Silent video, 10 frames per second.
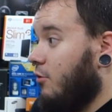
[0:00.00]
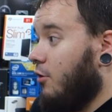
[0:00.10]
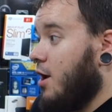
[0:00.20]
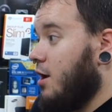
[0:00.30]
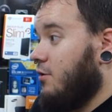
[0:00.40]

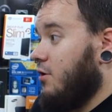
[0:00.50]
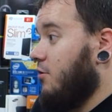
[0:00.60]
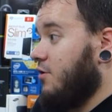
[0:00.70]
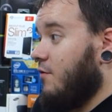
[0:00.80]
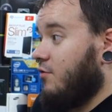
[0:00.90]
Or hey,
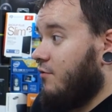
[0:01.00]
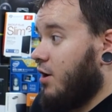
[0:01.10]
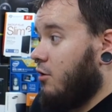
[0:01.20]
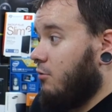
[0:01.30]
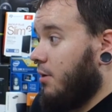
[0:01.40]
save yourself a
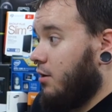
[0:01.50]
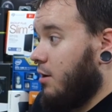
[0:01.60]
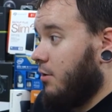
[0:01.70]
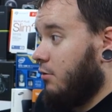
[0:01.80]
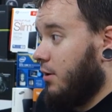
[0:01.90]

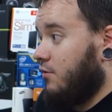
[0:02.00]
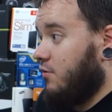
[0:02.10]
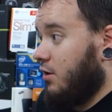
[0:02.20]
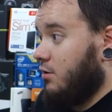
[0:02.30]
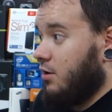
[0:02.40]
couple $100,
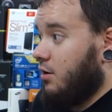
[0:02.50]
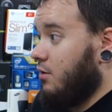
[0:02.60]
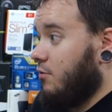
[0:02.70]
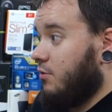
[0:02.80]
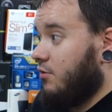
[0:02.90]
and
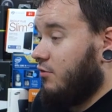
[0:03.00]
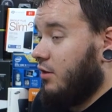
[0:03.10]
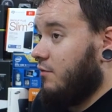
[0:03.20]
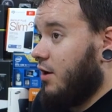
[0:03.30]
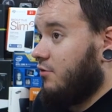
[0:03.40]
the other one's still
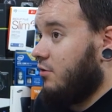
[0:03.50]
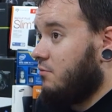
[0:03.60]
slightly faster.